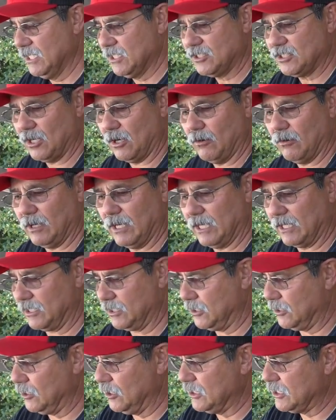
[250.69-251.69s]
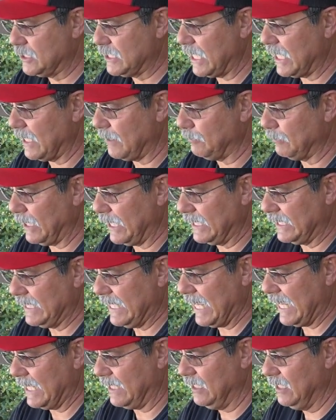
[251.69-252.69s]
So good setup like
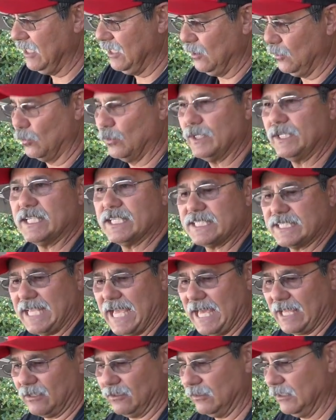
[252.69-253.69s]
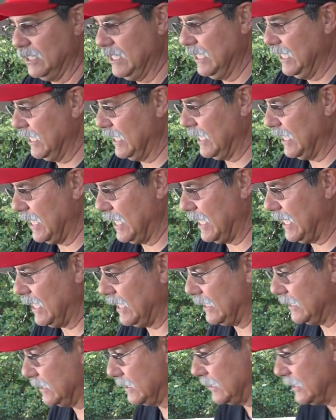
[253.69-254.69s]
that with the saddle.
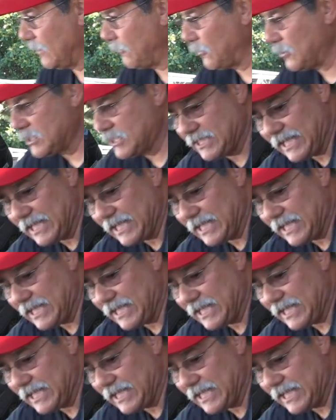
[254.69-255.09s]
Different